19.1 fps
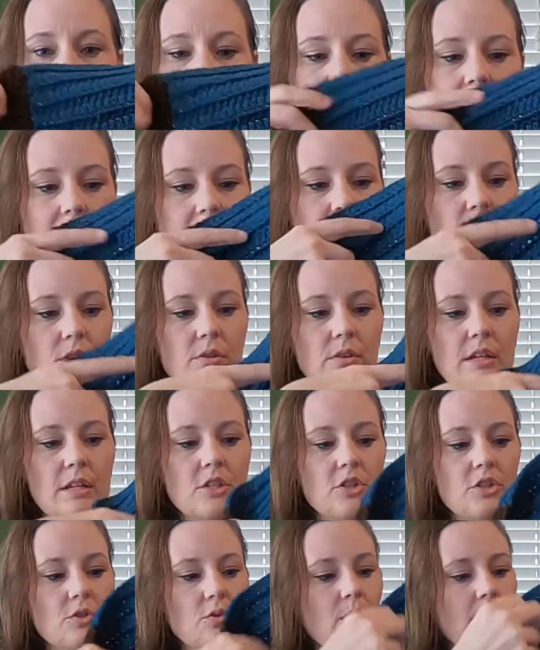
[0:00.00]
And so
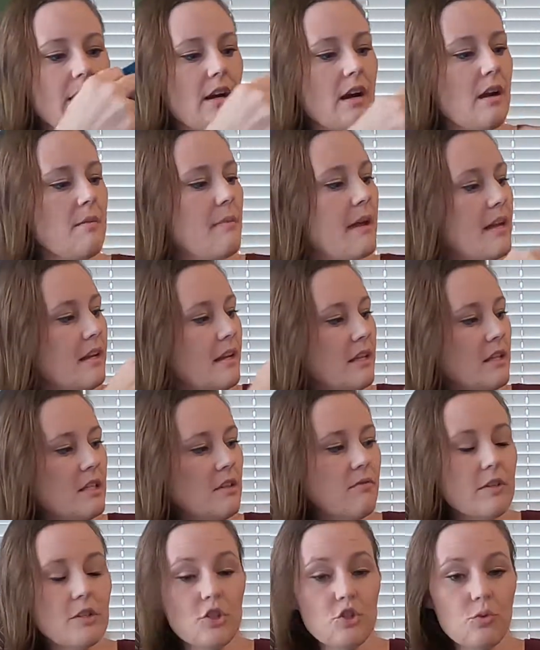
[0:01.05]
each square I made
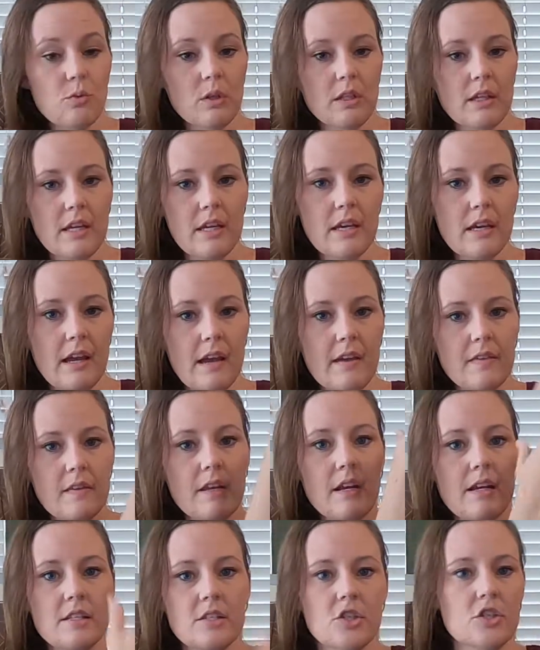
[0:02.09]
individually
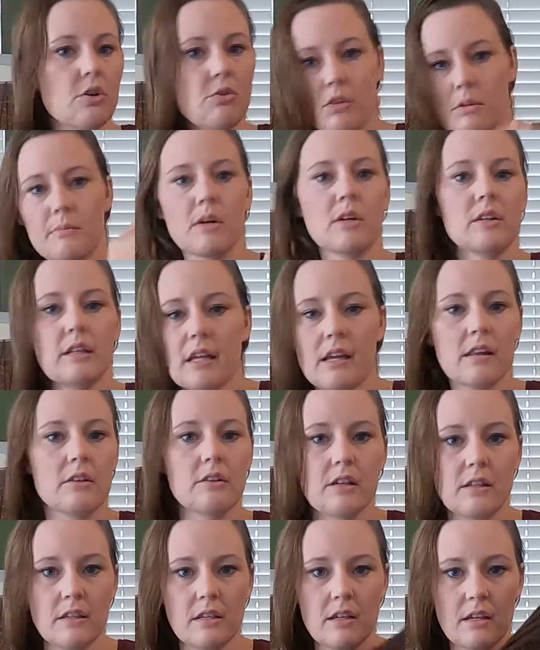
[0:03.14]
and then I sewed them all
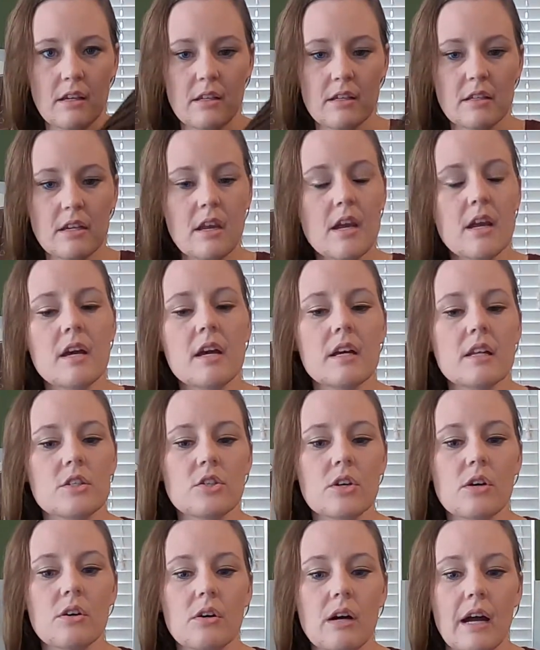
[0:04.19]
together at the end.
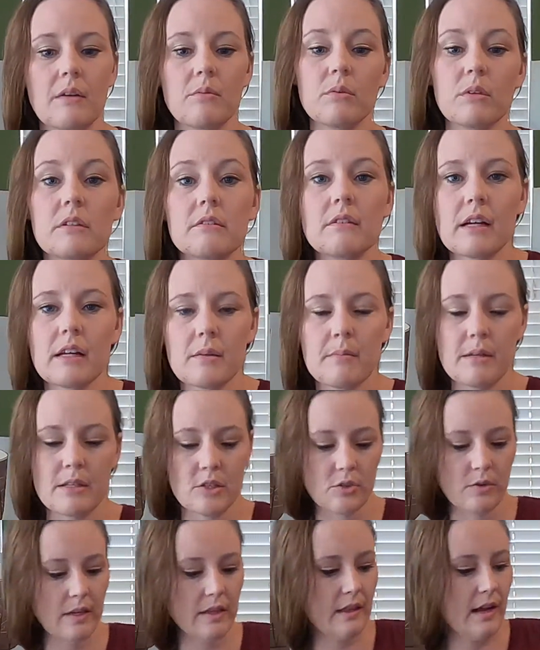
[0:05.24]
So I wouldn't
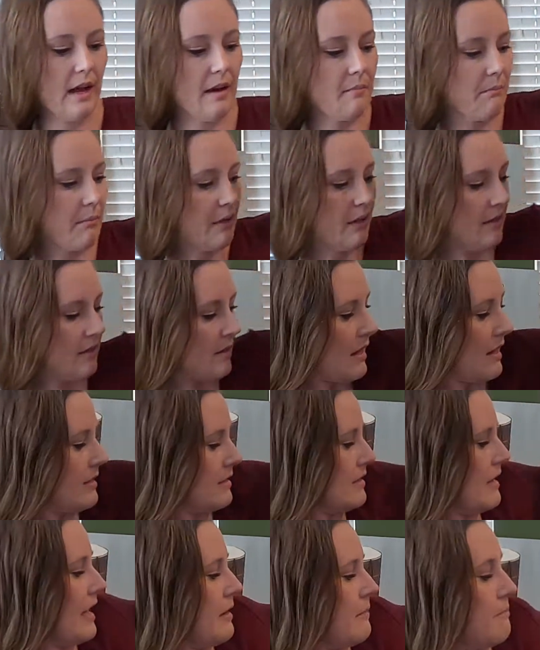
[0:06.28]
recommend doing that. But
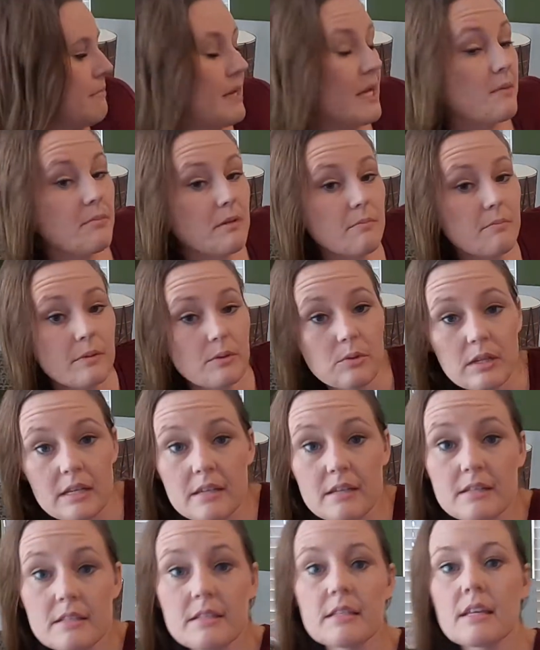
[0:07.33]
things like baby
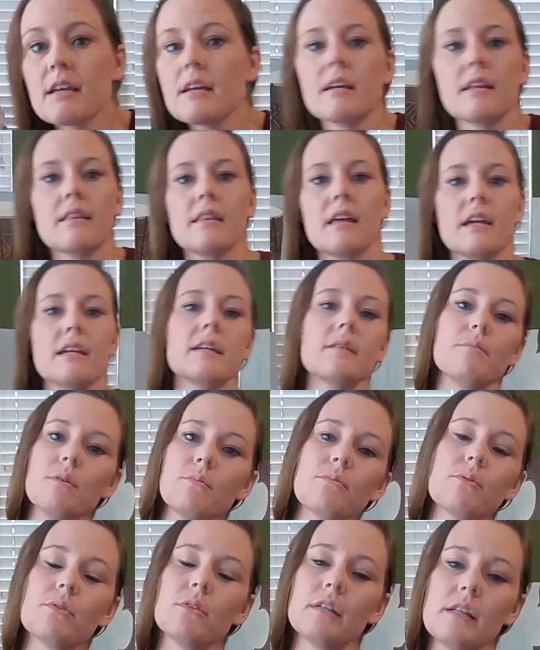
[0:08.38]
booties, they can
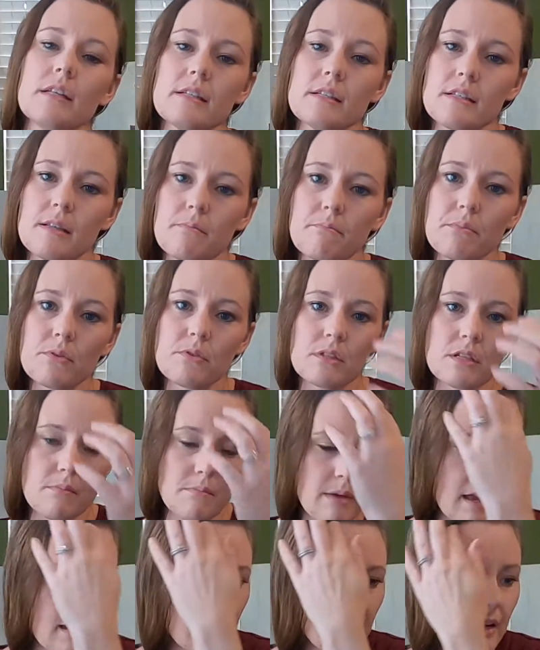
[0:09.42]
be pretty simple to
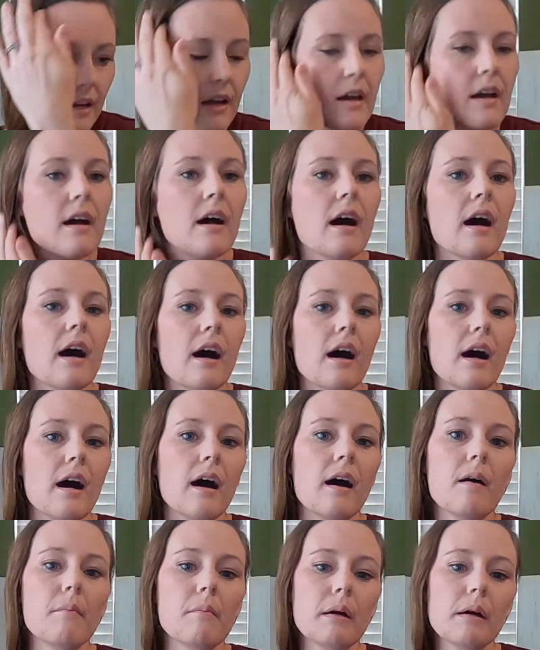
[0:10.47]
make,
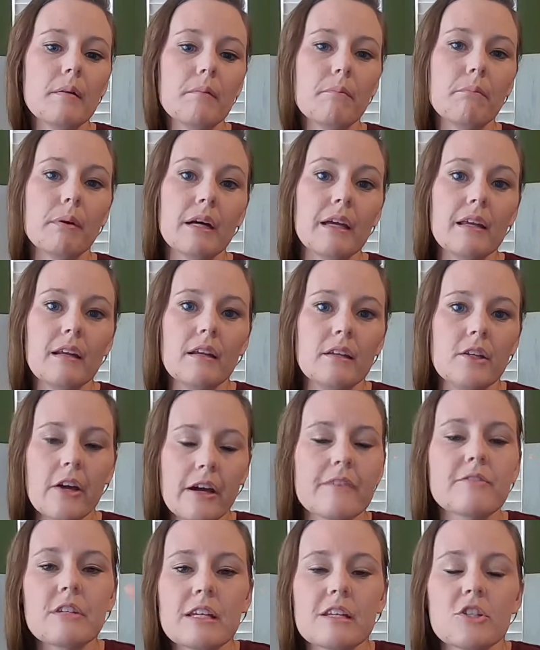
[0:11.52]
but
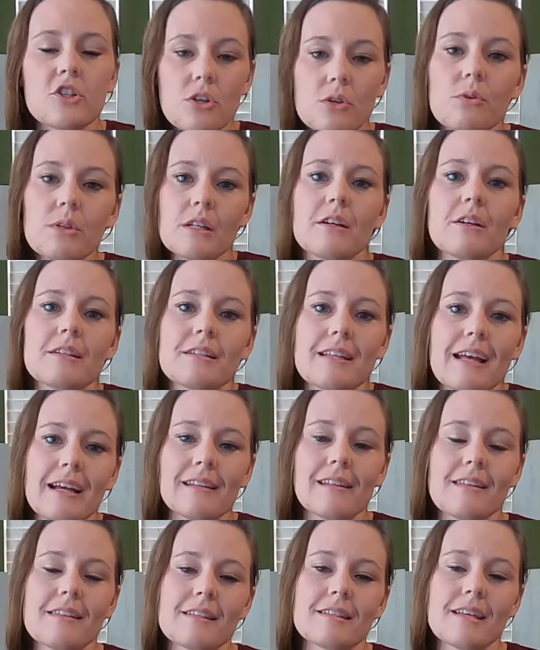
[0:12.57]
you have to get two that are
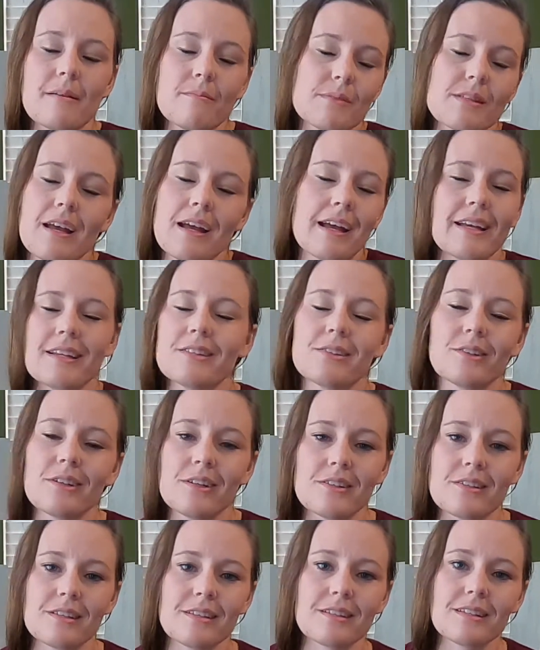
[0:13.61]
exactly the same size
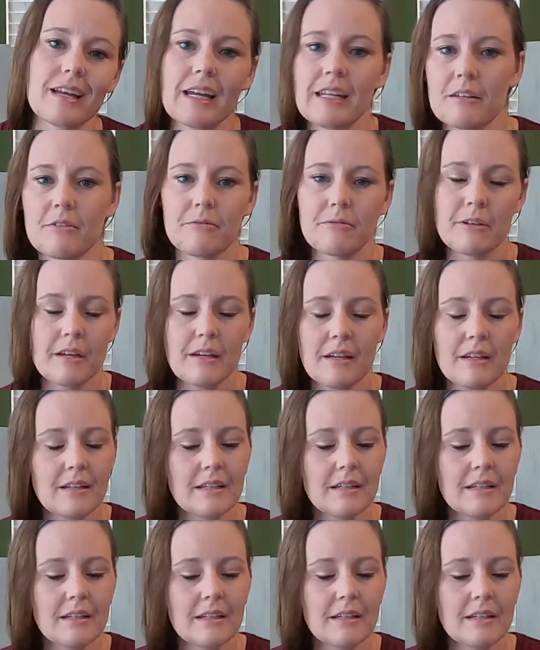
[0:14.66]
or else it's kind of